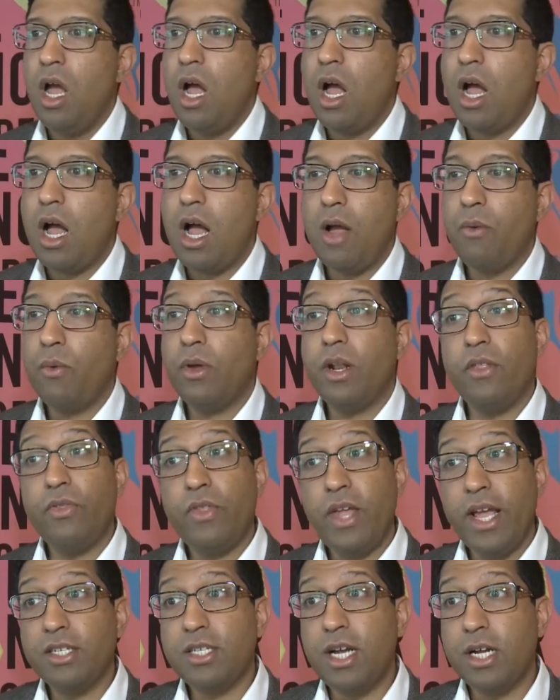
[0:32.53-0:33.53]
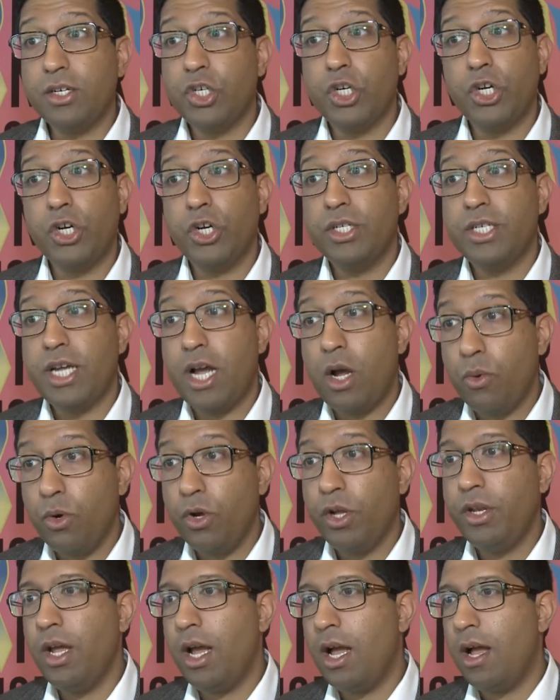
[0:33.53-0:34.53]
I want to thank Dr.
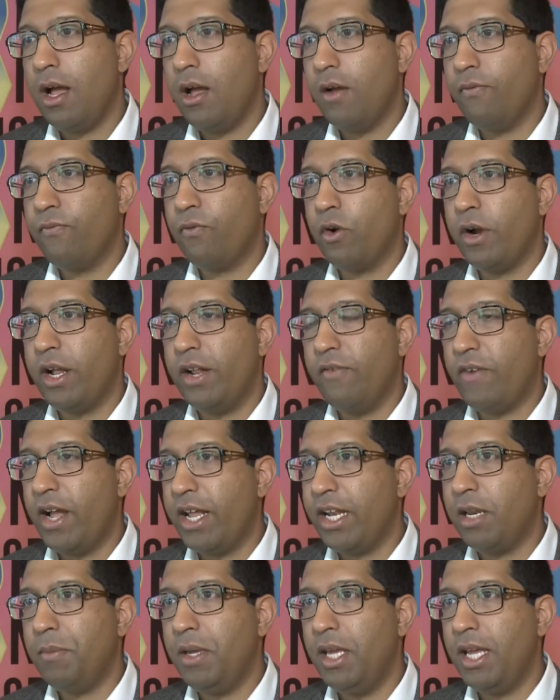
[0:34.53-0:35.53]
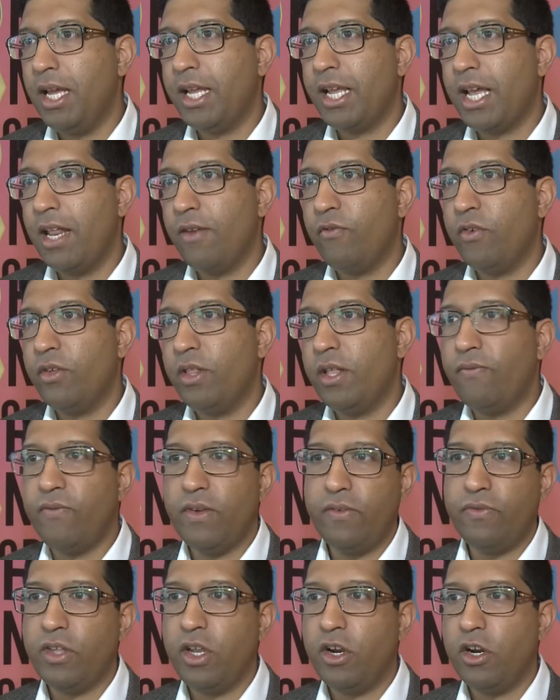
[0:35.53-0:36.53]
Dawood for inviting me again for the
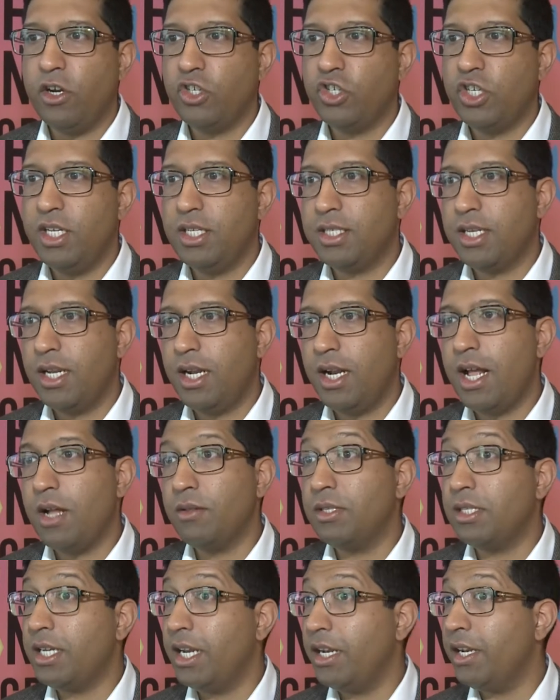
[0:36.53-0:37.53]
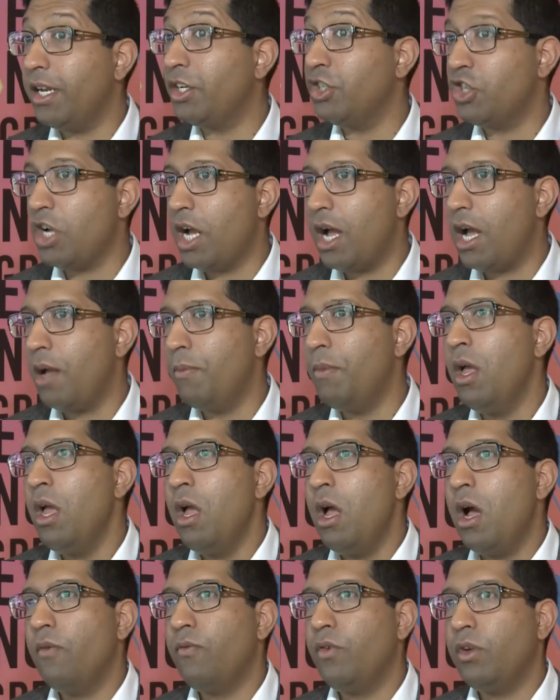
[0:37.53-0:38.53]
fifth year. She has done an outstanding job
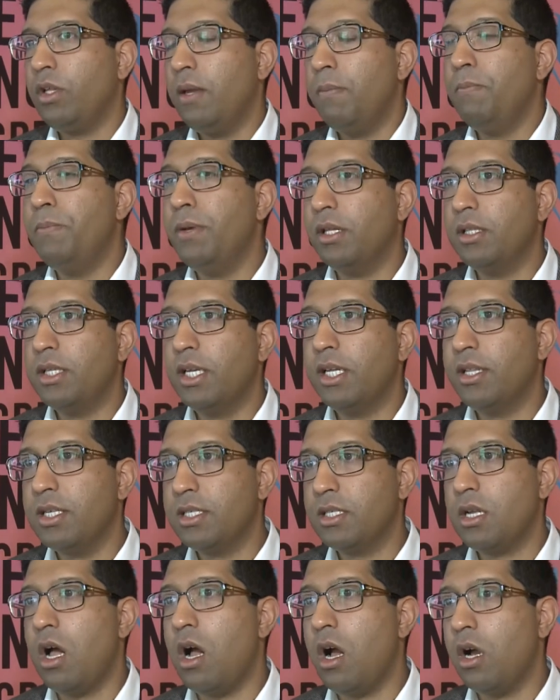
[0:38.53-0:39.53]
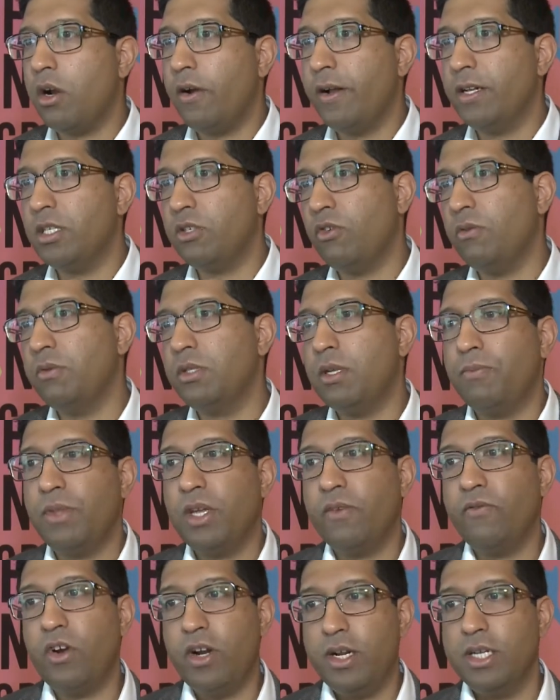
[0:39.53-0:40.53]
of really building this Congress from
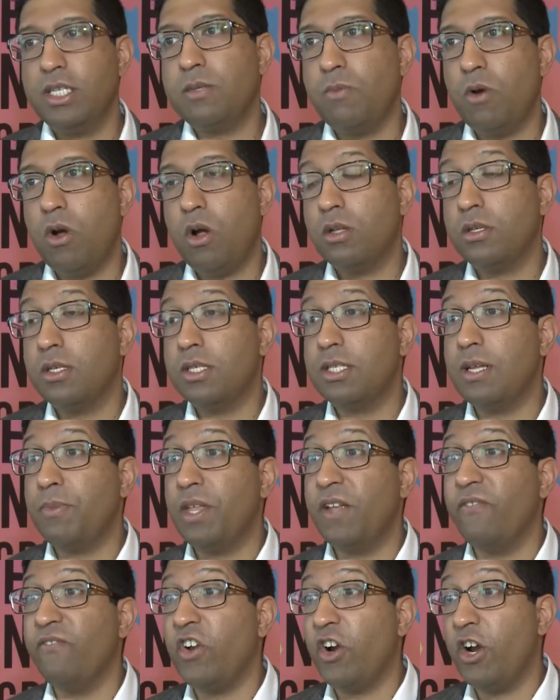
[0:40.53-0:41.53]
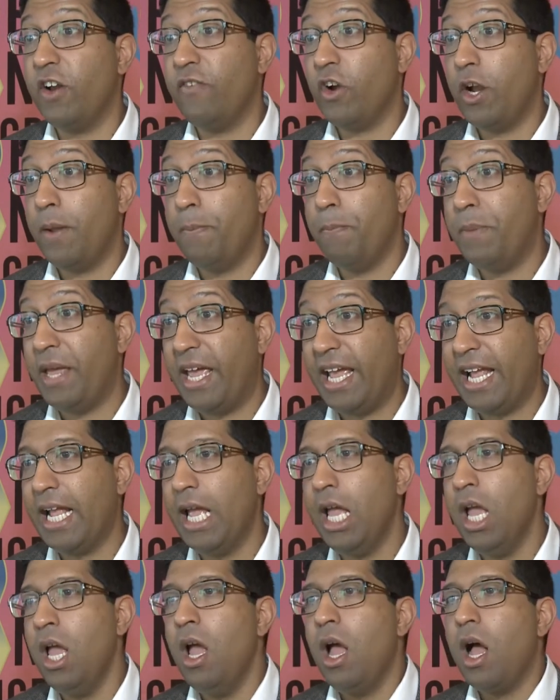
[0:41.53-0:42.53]
something very small to something very, very
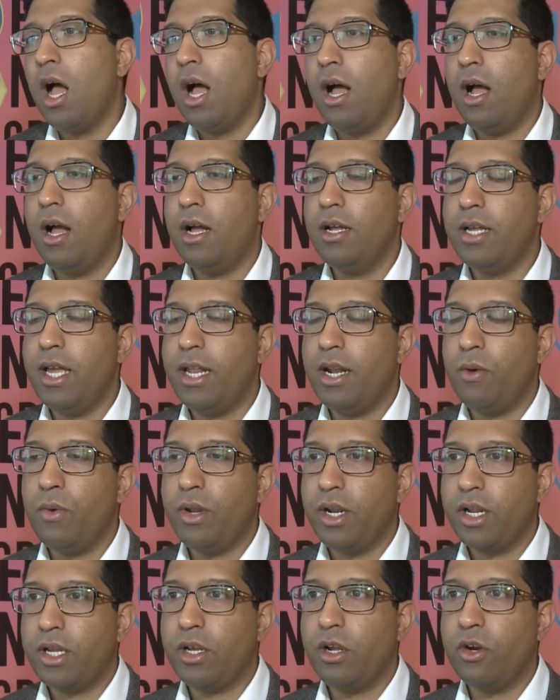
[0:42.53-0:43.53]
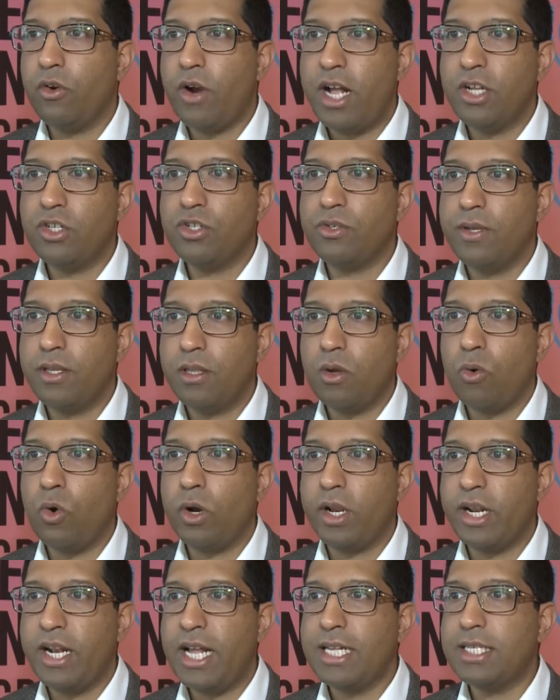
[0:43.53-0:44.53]
big. And I want to congratulate the
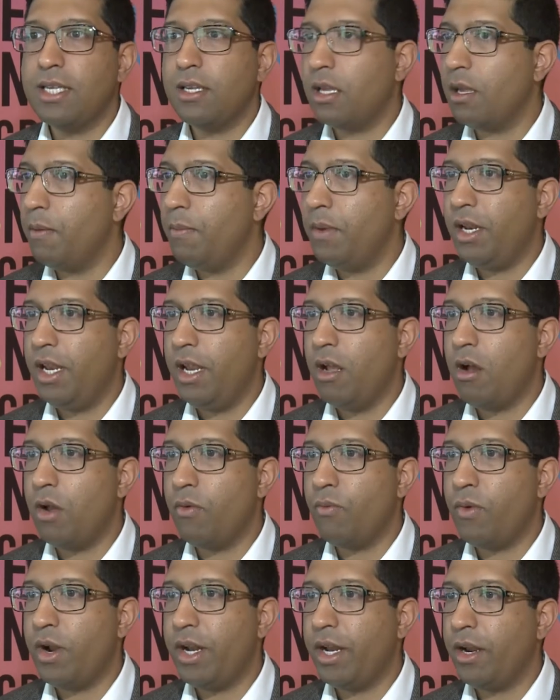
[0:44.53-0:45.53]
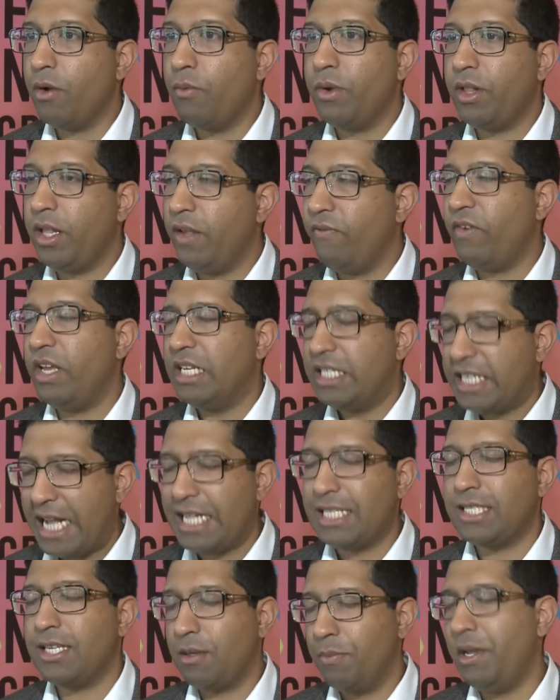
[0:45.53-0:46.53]
organizing committee on running a really
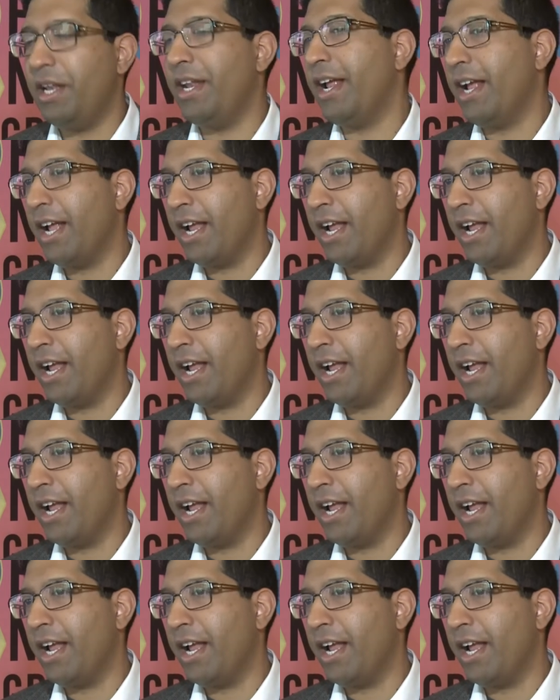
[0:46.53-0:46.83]
fantastic meeting